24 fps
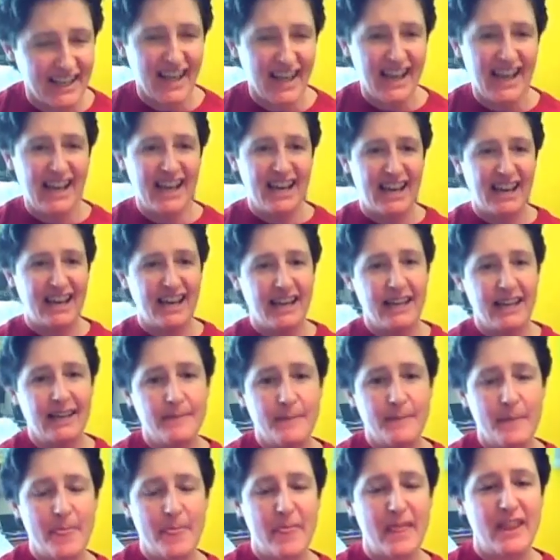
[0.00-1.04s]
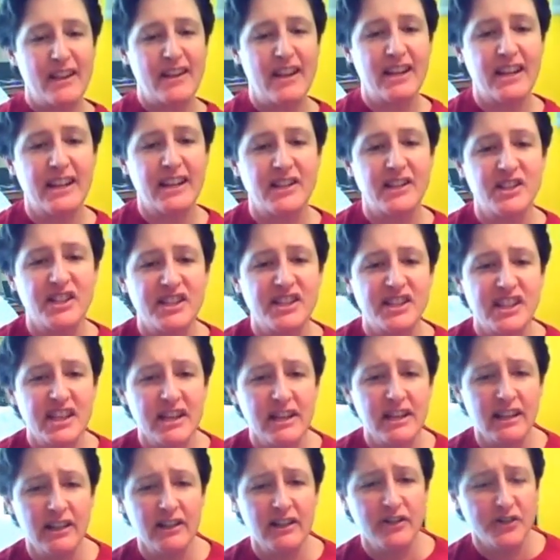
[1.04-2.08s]
Yeah. Now you can just
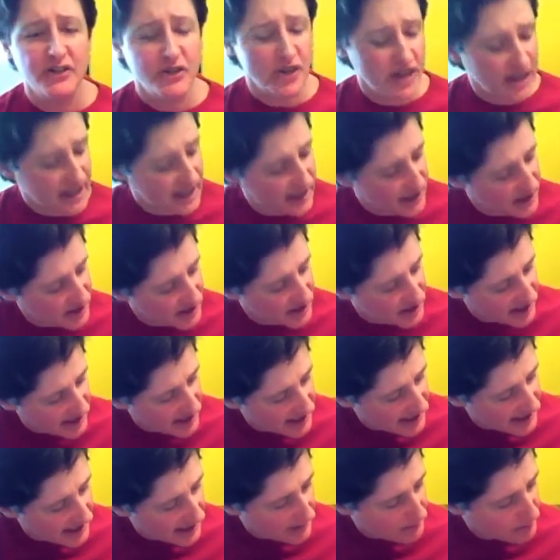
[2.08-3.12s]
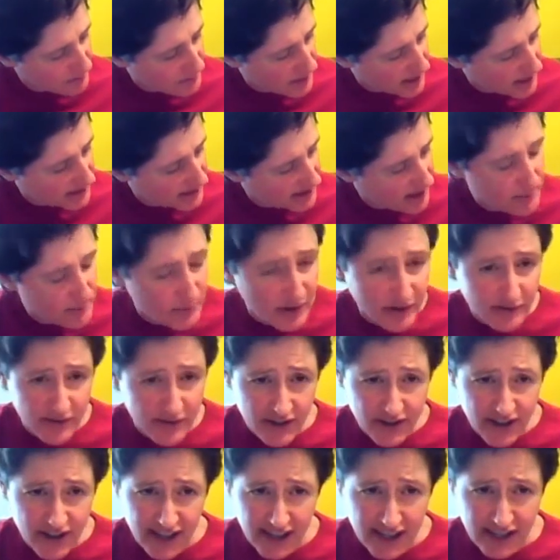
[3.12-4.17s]
see the little trick I just did. I picked up
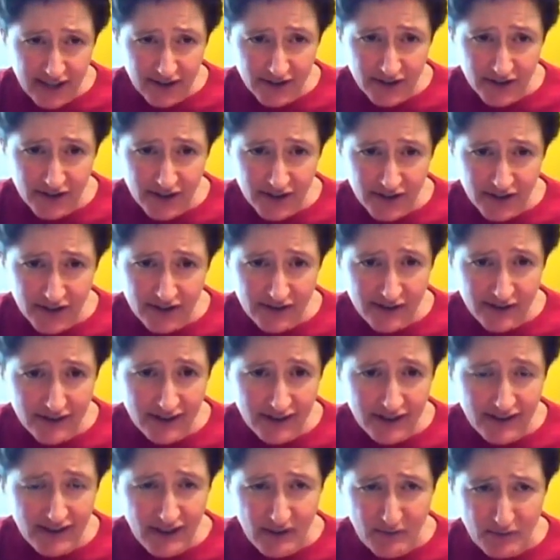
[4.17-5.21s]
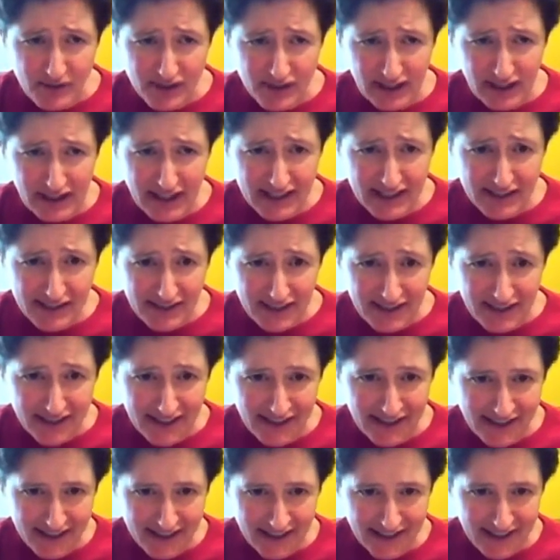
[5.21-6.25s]
everything else because I was lazy.
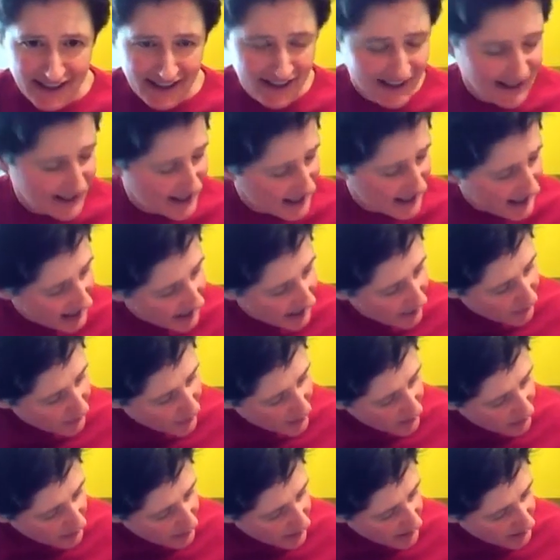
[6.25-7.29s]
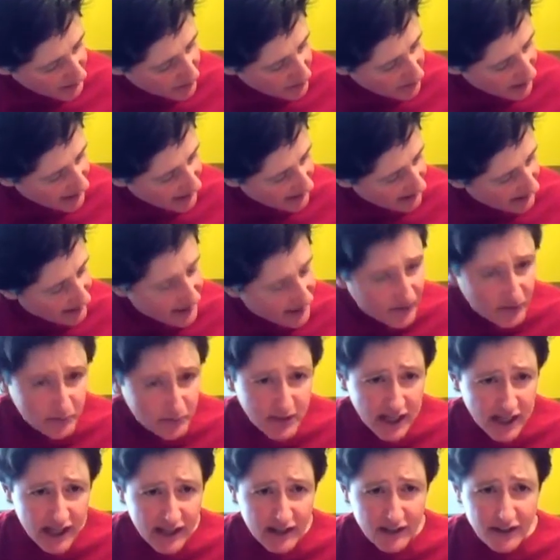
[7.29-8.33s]
You want to try and leave
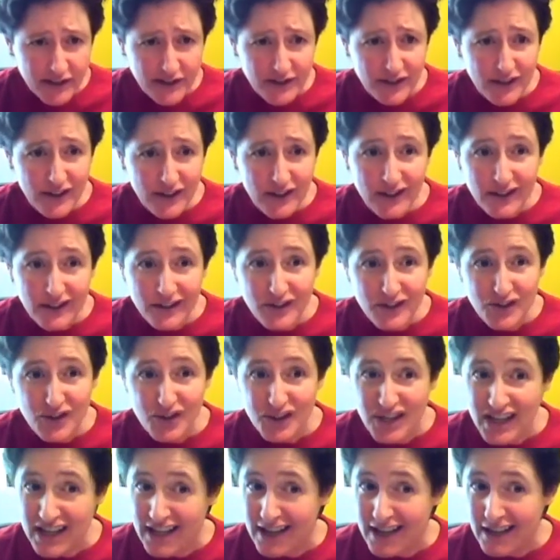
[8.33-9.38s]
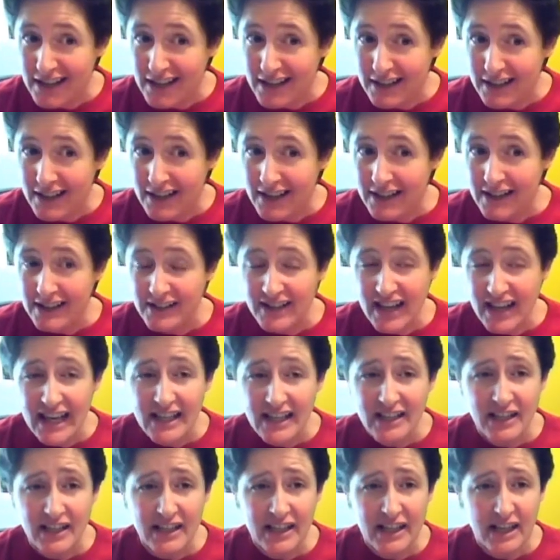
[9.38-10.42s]
them down as long as you can, because
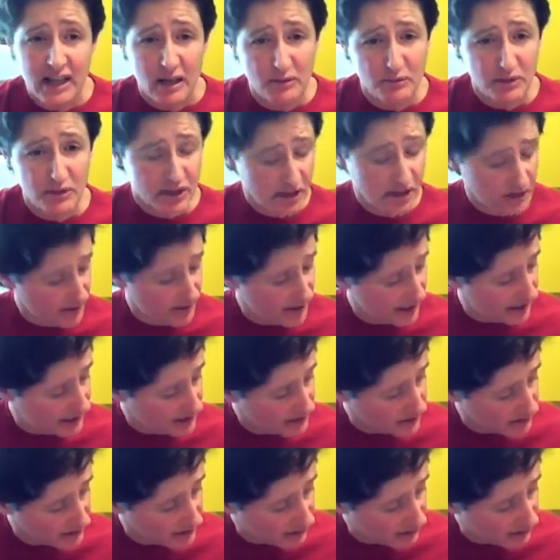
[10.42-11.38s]
that's going to help you stretch.